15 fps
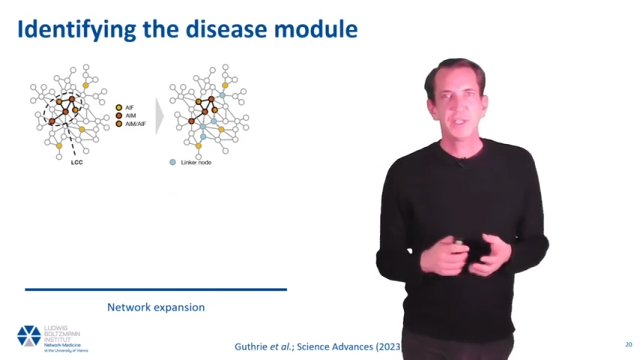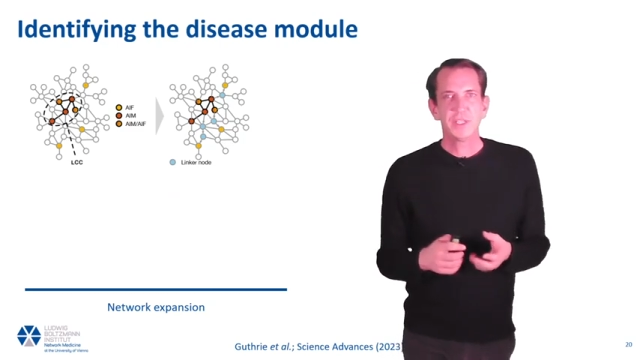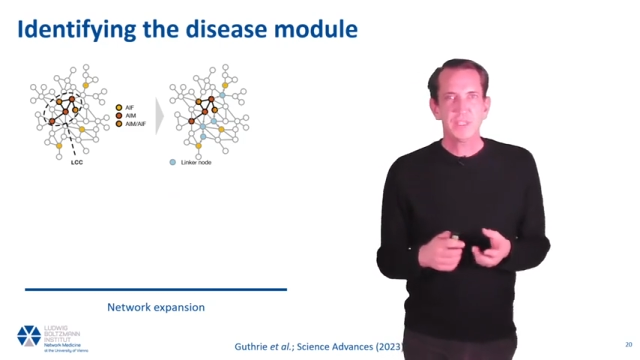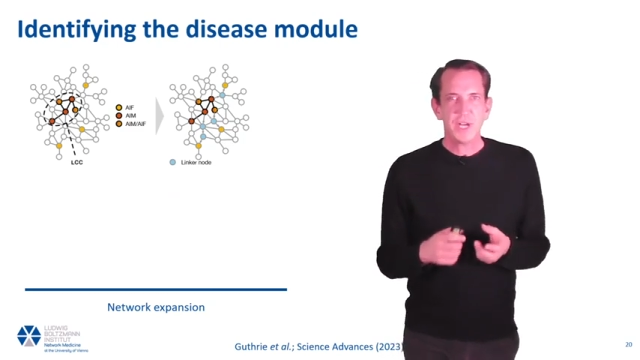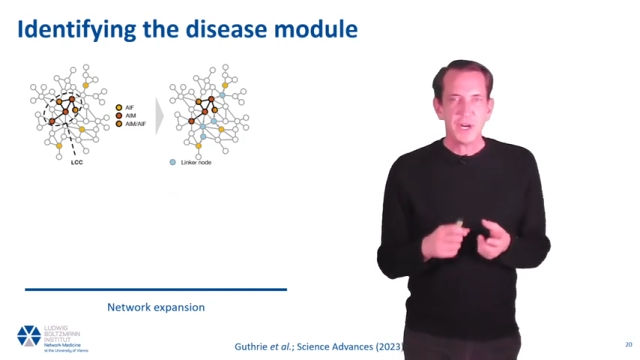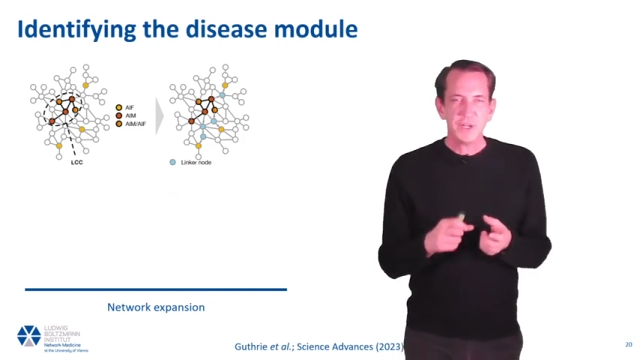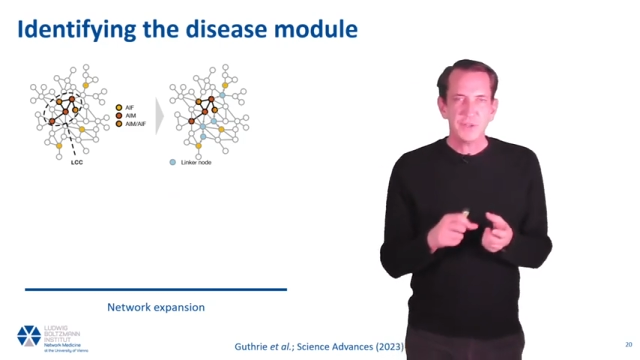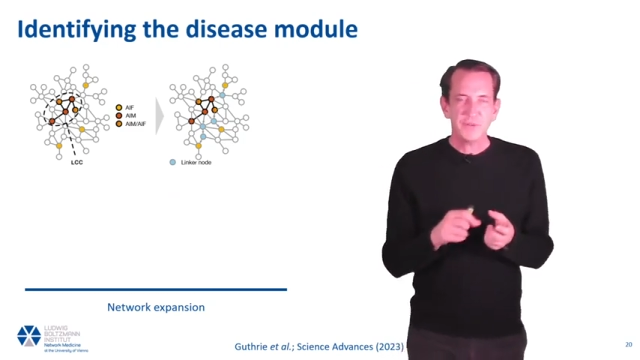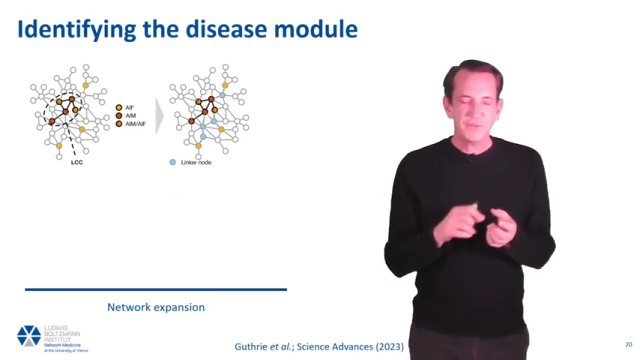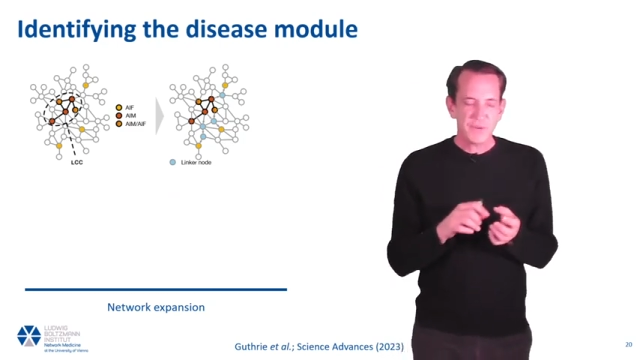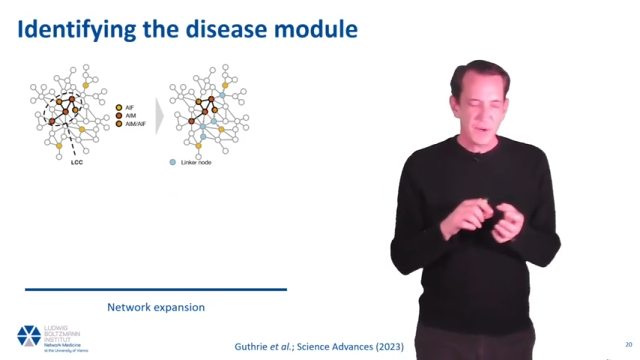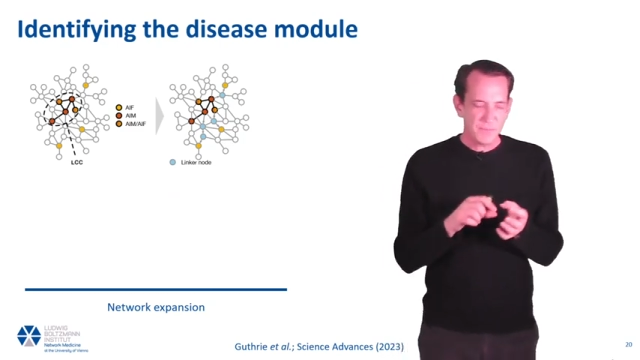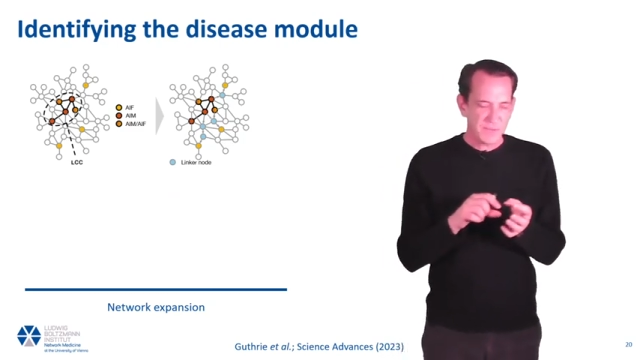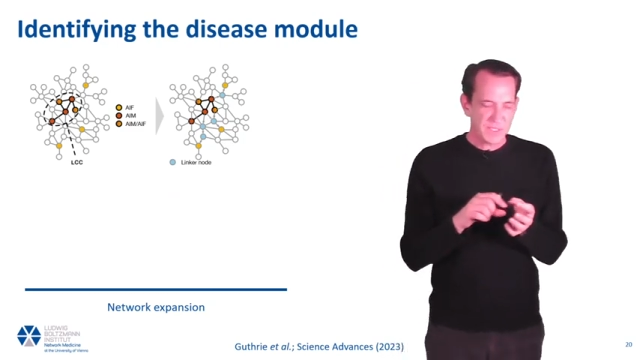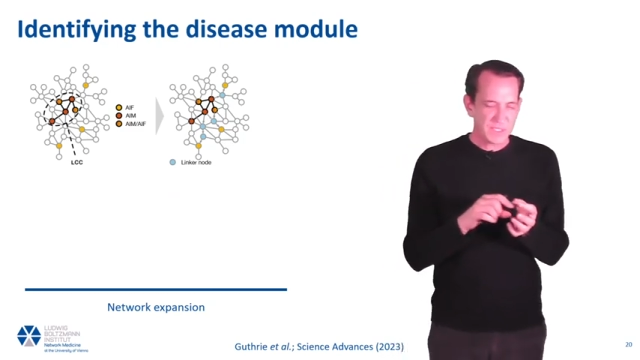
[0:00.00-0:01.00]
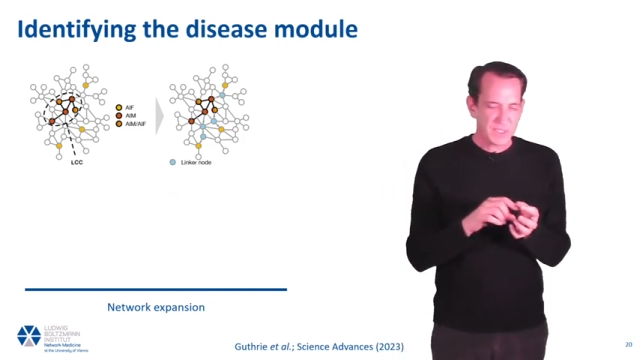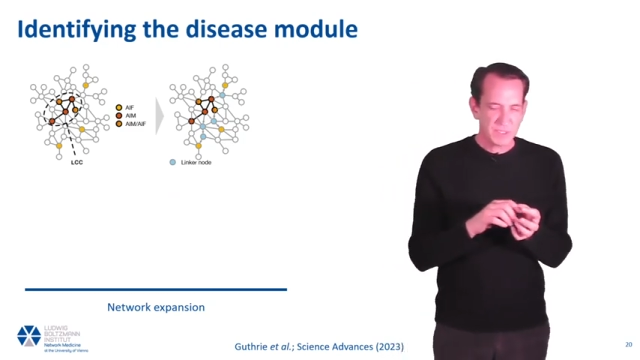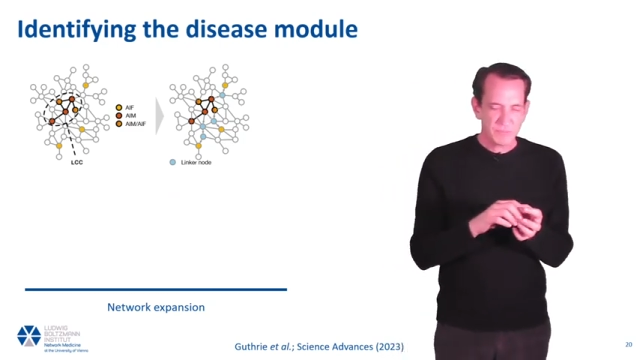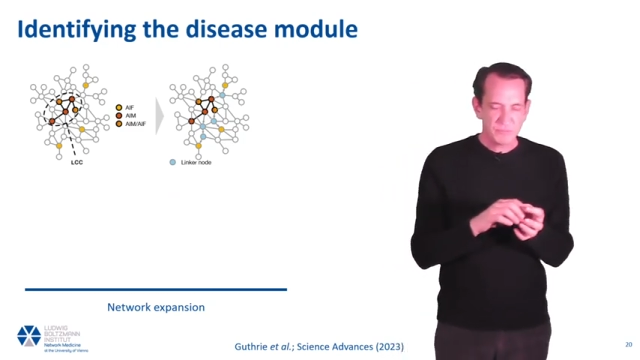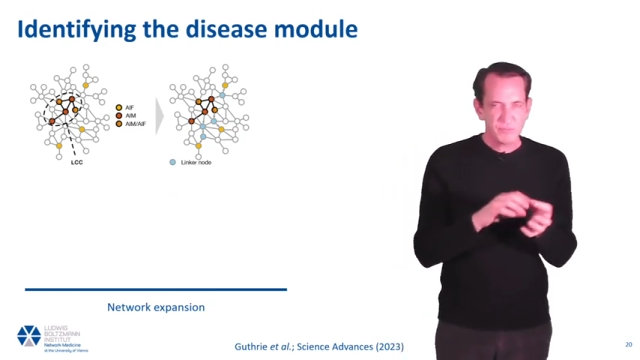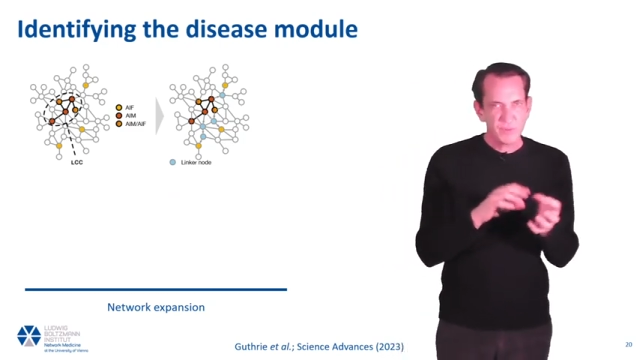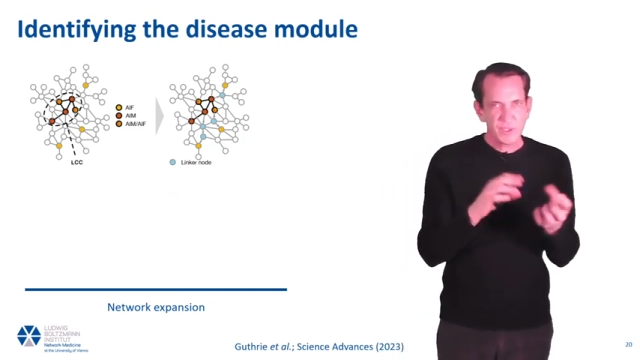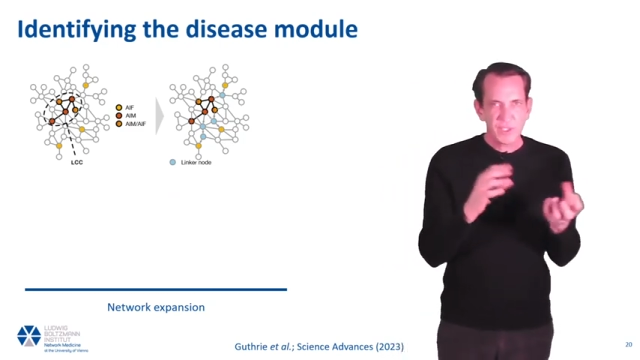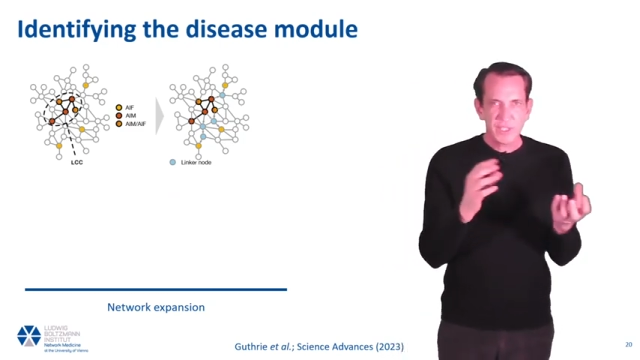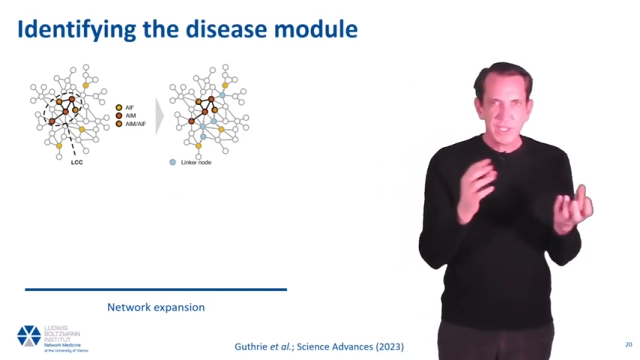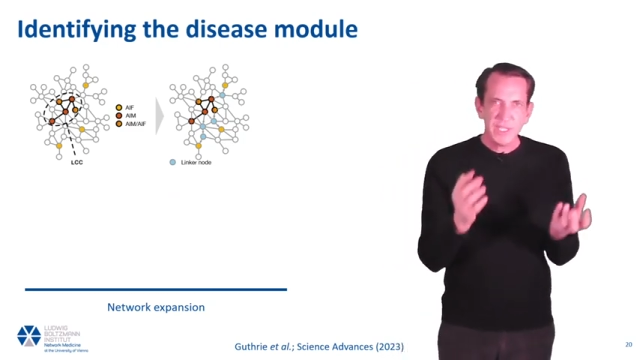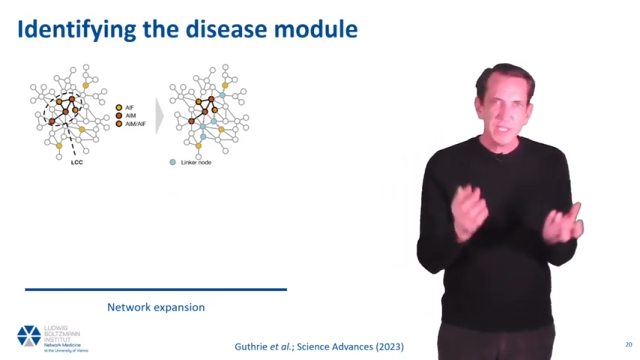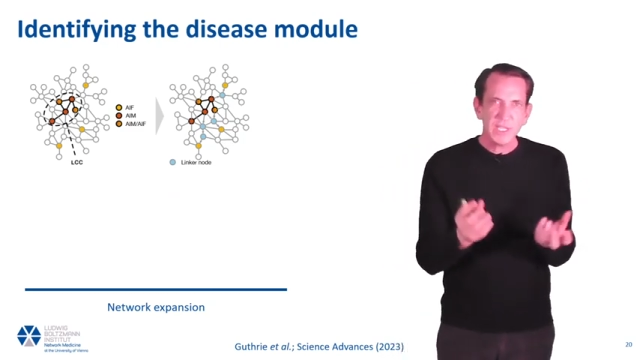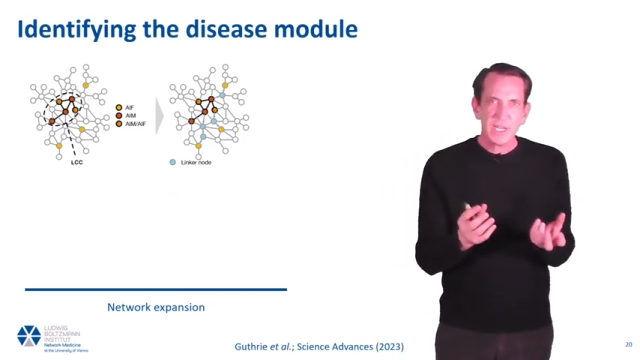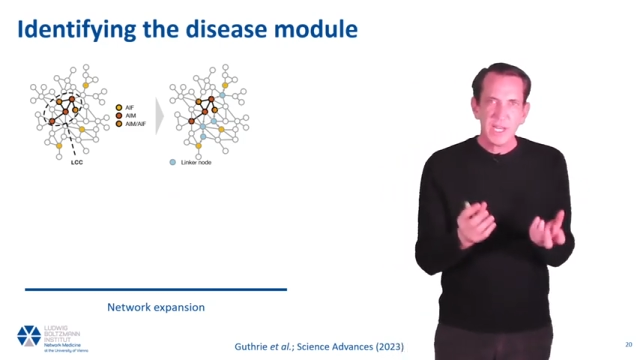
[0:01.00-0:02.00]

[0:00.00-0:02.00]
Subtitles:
starting from this seed